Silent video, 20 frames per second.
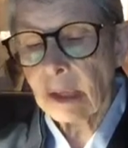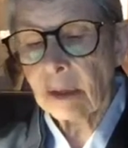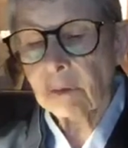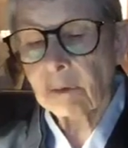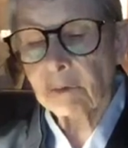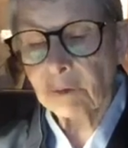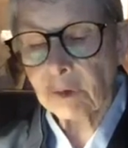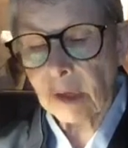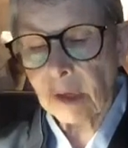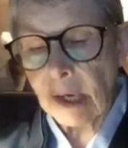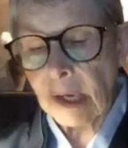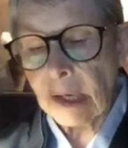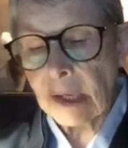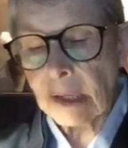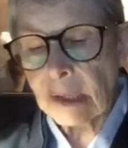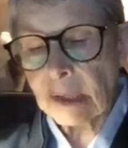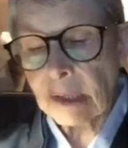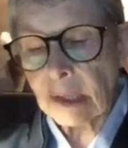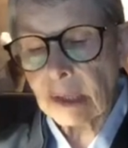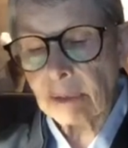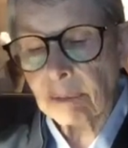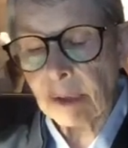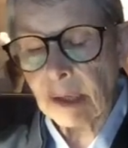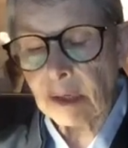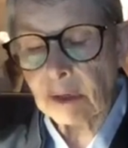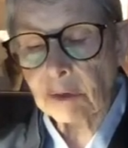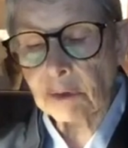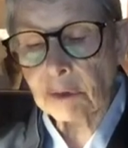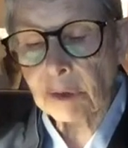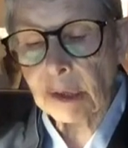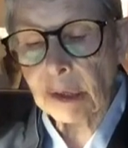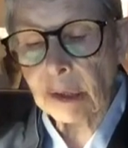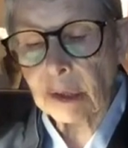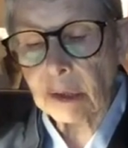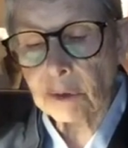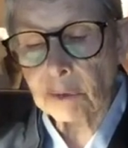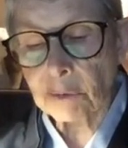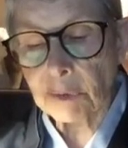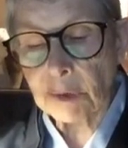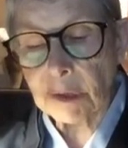Flying down a mountain trail
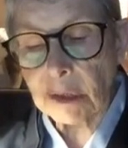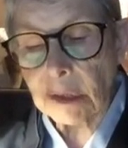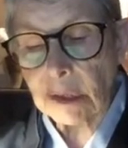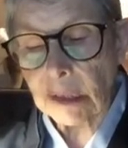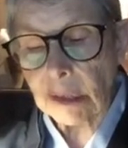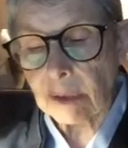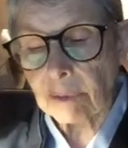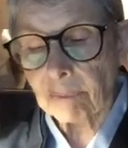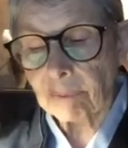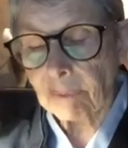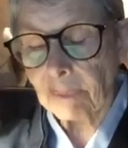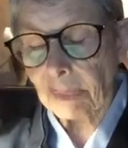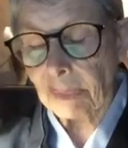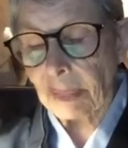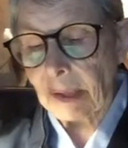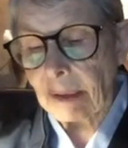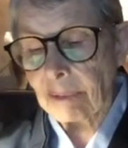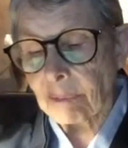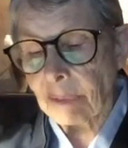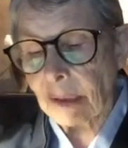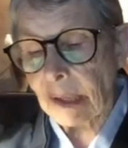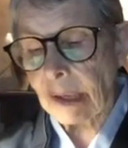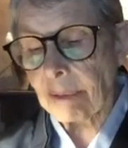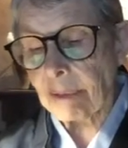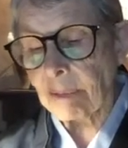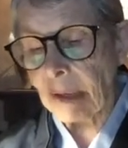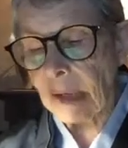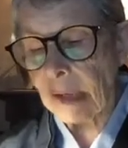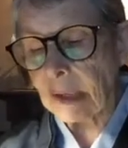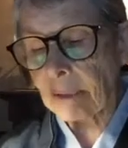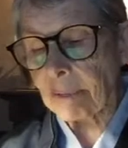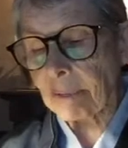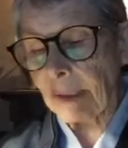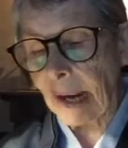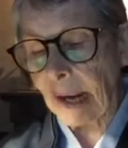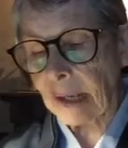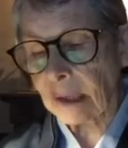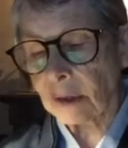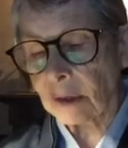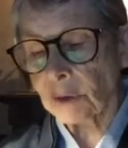is risky, but I made it
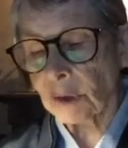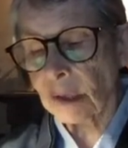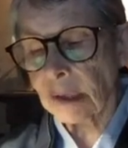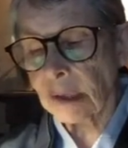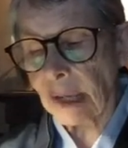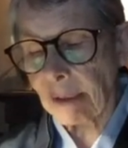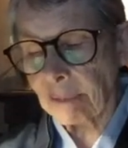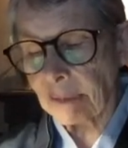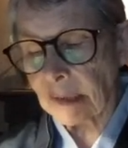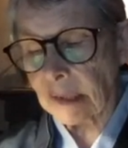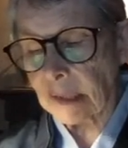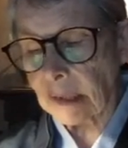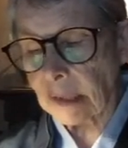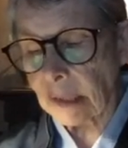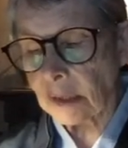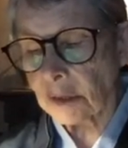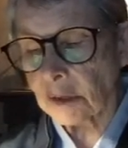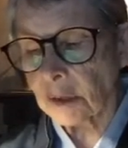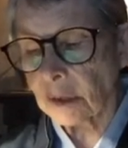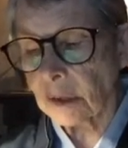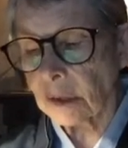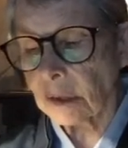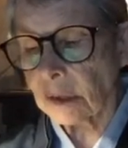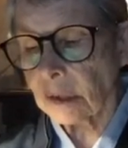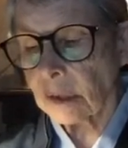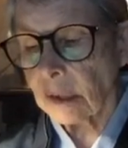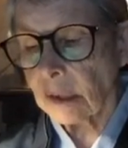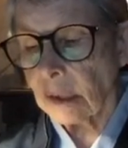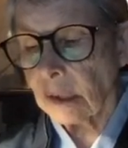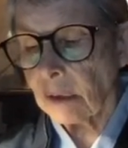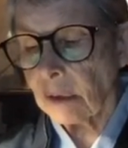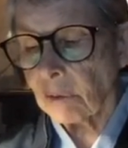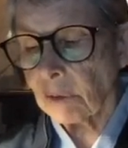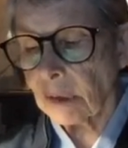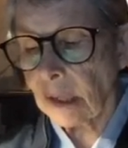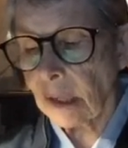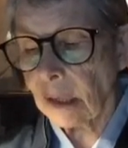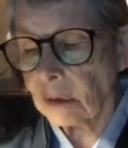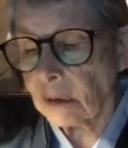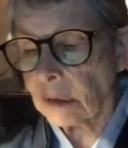back to Atami Station
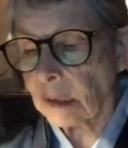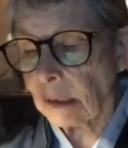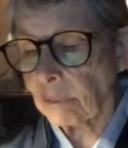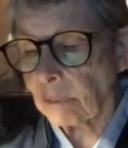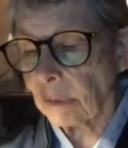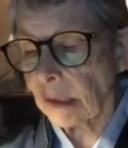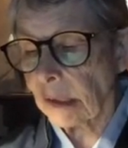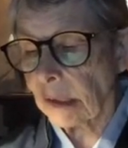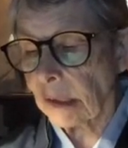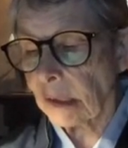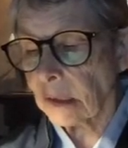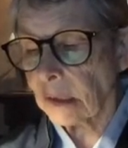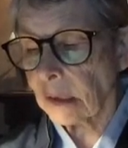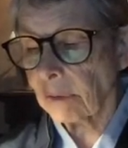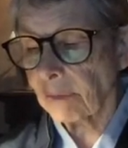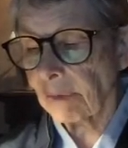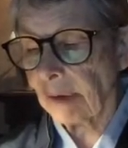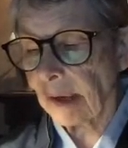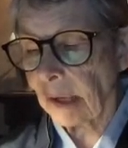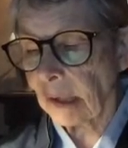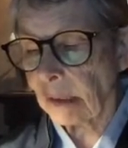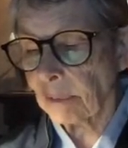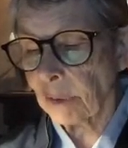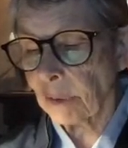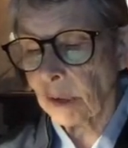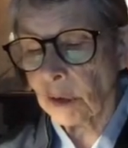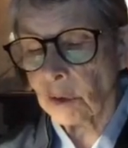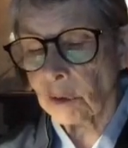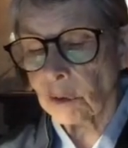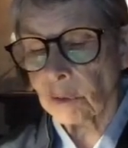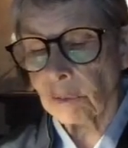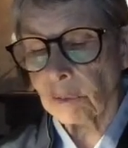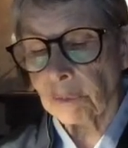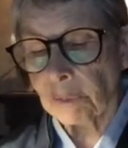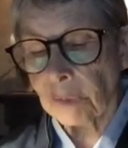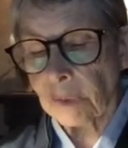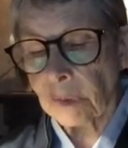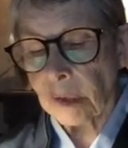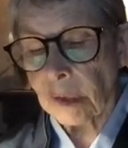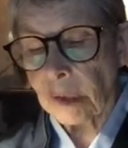without tumbling into the valley below.
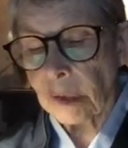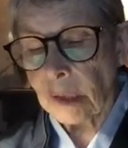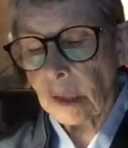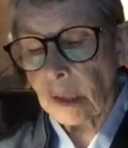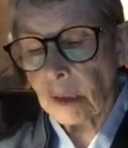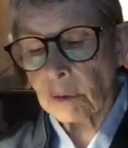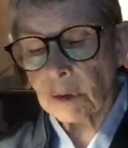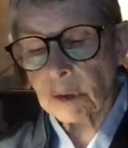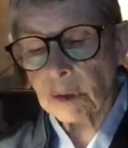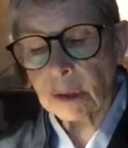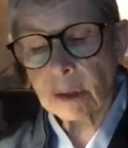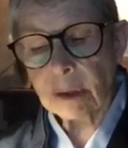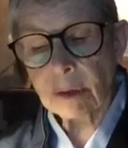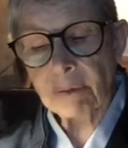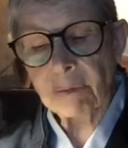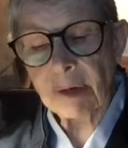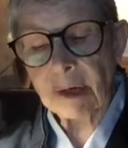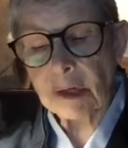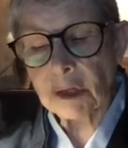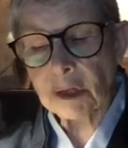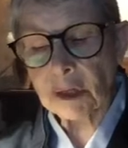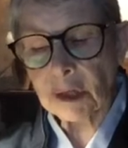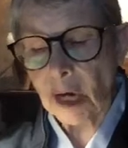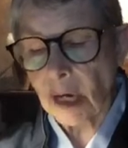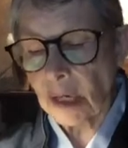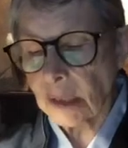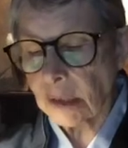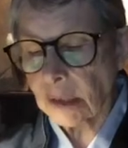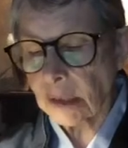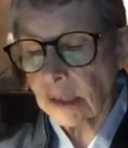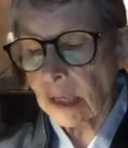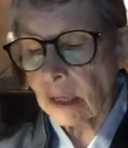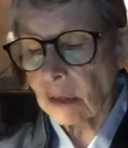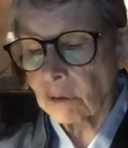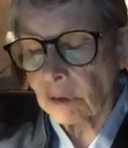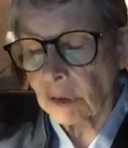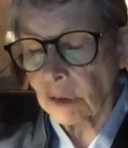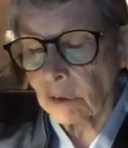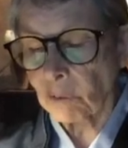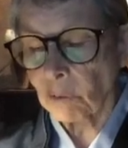It was as if I shot
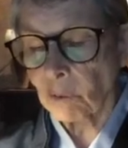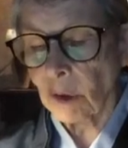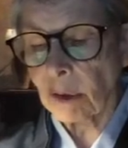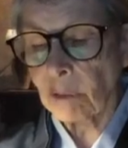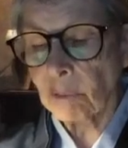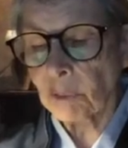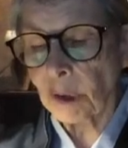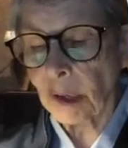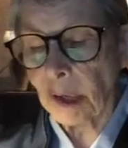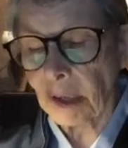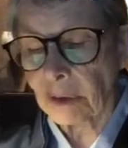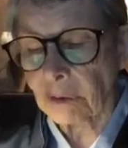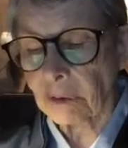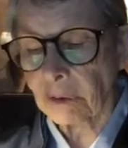down in one breath.